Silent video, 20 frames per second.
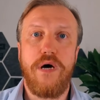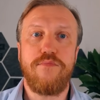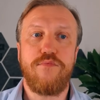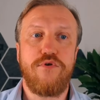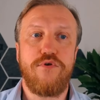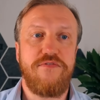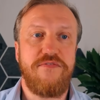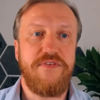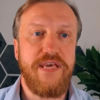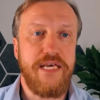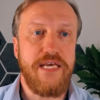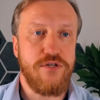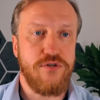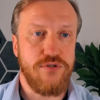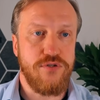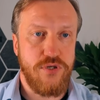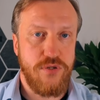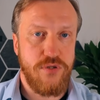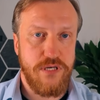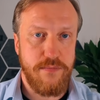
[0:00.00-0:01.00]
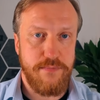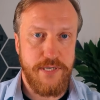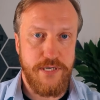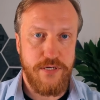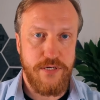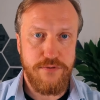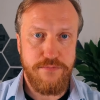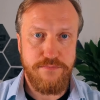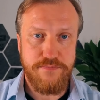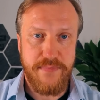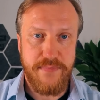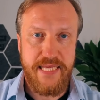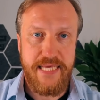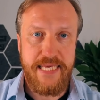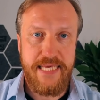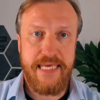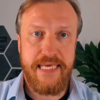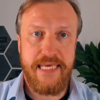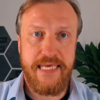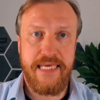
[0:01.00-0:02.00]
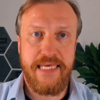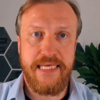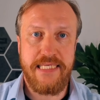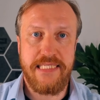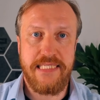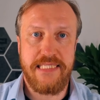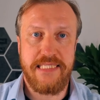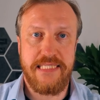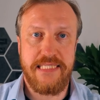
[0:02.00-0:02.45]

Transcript: more thing to talk about is